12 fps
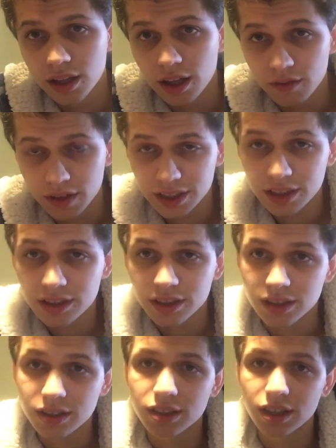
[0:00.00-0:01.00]
of
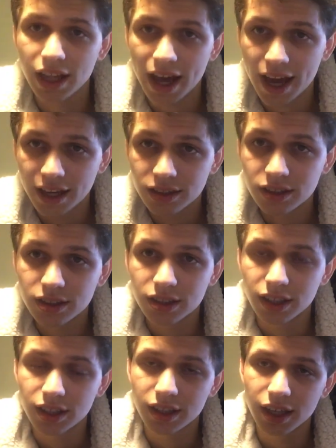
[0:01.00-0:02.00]
existence. It
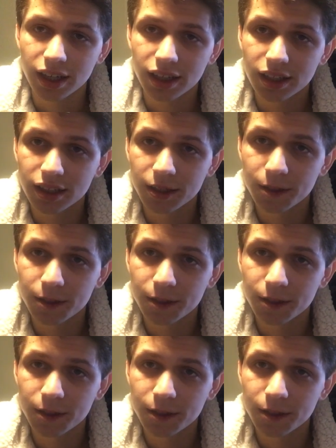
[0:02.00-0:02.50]
lasts, and like